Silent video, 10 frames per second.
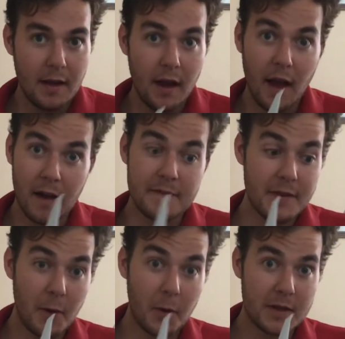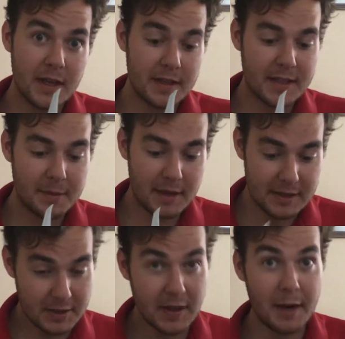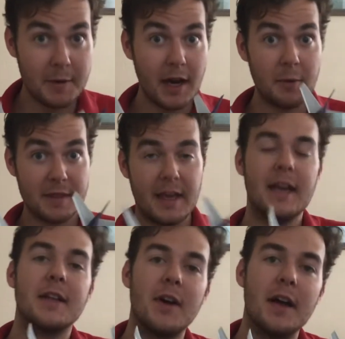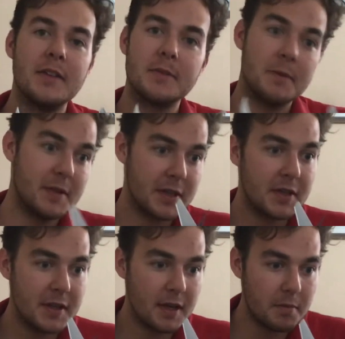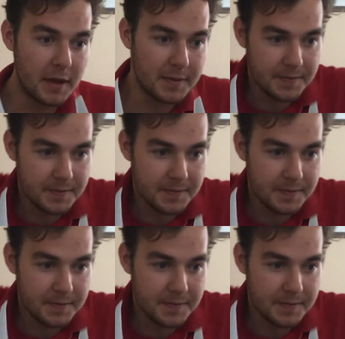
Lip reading: of the horizontal stabilizer, like we are with the ailerons when we turn the airplane.